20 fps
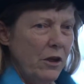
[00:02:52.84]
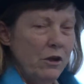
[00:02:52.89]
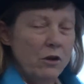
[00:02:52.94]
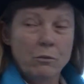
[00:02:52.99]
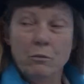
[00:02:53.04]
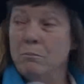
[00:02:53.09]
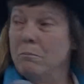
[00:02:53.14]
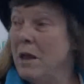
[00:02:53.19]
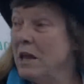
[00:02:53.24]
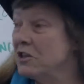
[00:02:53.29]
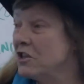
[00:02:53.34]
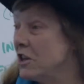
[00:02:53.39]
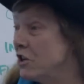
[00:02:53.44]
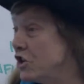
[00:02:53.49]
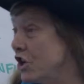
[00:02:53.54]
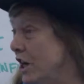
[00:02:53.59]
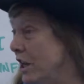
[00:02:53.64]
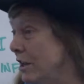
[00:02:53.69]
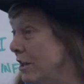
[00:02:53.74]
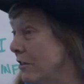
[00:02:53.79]

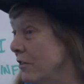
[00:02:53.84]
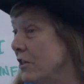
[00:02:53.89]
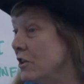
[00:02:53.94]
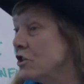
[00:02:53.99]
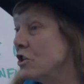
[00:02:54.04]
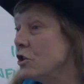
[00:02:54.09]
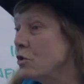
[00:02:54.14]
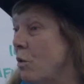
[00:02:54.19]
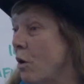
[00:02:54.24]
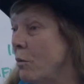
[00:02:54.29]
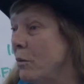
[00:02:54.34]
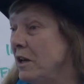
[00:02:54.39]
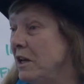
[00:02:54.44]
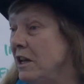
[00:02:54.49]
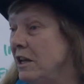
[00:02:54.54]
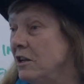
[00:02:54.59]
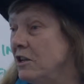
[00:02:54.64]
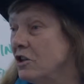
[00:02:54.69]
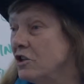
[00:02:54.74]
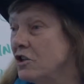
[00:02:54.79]
Messaging, this is what we
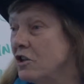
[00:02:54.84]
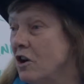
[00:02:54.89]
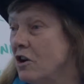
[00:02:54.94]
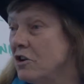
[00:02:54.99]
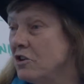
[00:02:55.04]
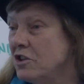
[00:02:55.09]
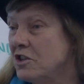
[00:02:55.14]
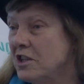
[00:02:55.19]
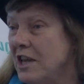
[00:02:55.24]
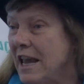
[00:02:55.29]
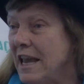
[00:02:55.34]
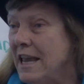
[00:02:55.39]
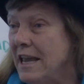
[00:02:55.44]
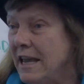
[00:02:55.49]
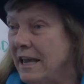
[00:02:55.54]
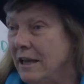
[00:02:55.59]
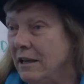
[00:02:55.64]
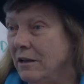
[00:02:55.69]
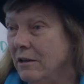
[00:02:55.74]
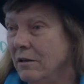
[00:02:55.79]
need to start saying.
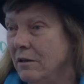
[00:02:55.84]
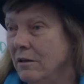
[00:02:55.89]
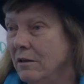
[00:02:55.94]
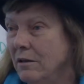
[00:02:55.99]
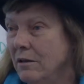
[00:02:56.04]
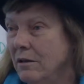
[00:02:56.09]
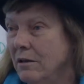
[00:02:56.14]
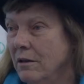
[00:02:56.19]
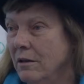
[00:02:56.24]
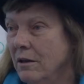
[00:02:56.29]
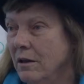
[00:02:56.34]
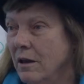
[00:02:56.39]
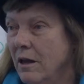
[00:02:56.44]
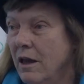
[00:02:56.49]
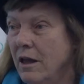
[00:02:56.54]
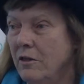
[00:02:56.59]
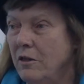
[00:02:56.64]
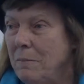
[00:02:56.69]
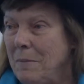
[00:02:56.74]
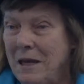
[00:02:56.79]

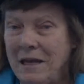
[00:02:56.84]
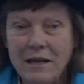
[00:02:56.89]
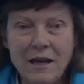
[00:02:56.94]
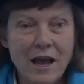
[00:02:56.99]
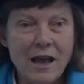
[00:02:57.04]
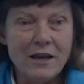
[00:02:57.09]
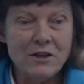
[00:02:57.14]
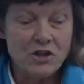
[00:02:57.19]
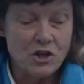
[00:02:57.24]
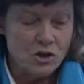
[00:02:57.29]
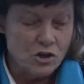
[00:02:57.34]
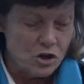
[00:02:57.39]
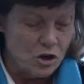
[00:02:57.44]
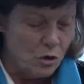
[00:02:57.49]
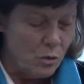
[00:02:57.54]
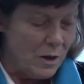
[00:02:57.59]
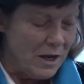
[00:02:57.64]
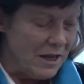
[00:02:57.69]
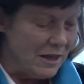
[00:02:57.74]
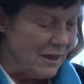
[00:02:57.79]
The big guys are
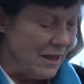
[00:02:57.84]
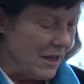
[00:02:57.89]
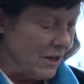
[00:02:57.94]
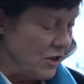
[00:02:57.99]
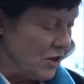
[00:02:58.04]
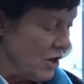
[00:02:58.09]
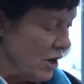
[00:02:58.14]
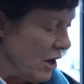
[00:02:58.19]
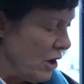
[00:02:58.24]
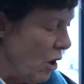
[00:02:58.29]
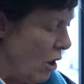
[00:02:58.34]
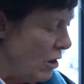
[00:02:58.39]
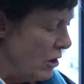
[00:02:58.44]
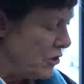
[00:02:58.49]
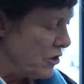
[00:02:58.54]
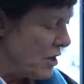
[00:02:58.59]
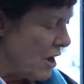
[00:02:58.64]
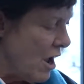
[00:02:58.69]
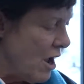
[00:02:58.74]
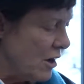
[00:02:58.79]
doing this. Coal
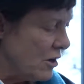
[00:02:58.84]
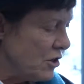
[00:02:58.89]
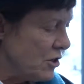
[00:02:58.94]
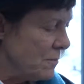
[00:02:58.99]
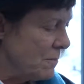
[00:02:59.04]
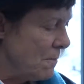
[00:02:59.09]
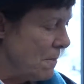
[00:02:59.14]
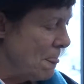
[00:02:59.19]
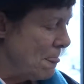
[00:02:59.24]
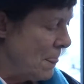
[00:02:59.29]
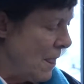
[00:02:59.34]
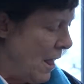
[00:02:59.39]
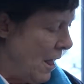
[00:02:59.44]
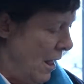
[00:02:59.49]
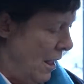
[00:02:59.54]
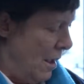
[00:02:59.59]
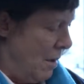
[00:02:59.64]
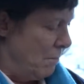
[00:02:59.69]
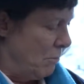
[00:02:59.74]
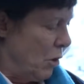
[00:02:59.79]
stocks,
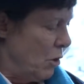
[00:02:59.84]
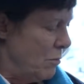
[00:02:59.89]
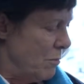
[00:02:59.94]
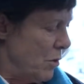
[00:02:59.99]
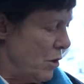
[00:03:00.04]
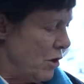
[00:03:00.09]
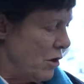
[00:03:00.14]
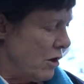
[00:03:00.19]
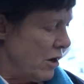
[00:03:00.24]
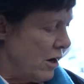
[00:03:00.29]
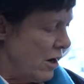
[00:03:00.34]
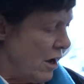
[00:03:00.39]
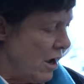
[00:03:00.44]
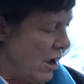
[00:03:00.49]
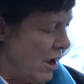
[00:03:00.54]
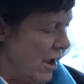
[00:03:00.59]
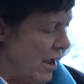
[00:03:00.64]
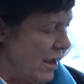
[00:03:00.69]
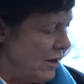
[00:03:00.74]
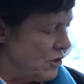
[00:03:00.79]
Bloomberg
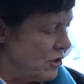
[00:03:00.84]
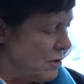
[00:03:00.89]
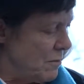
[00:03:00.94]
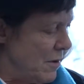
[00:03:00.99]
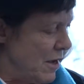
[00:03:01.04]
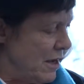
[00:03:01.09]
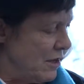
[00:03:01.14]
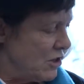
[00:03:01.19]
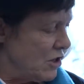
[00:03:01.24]
estimates